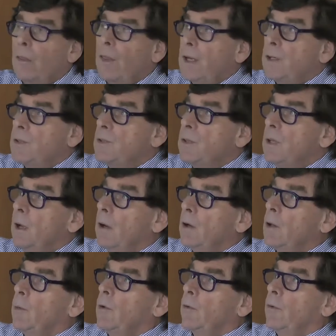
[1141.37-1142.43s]
that is the
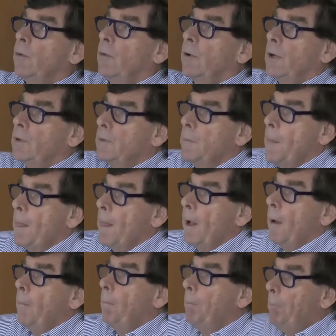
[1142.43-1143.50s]
argument for it.
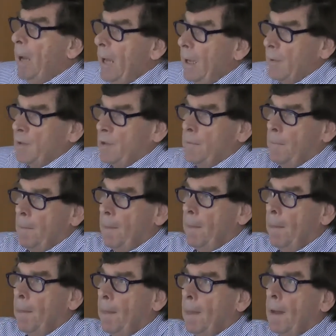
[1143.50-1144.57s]
But
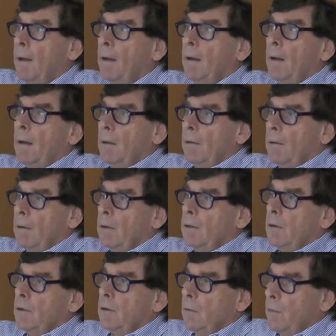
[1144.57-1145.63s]

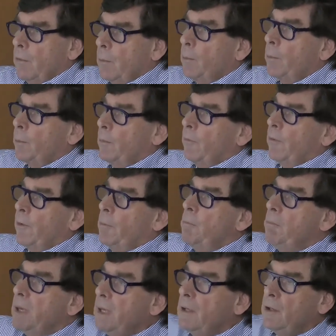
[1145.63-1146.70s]
you, the, for
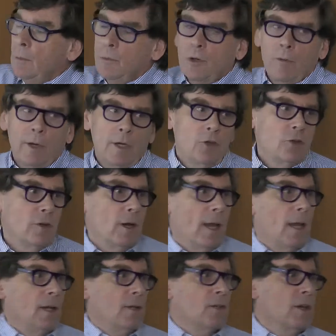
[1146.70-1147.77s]
medium duration
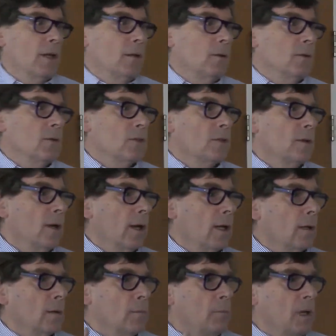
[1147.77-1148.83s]
XLs,
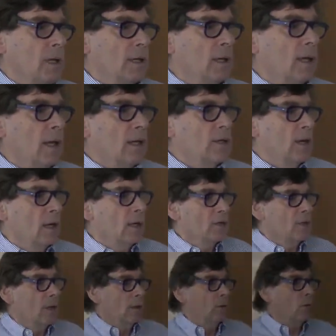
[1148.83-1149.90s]
like Medikinet
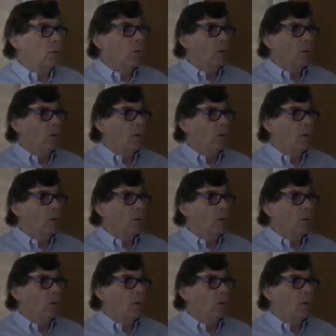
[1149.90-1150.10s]
XL or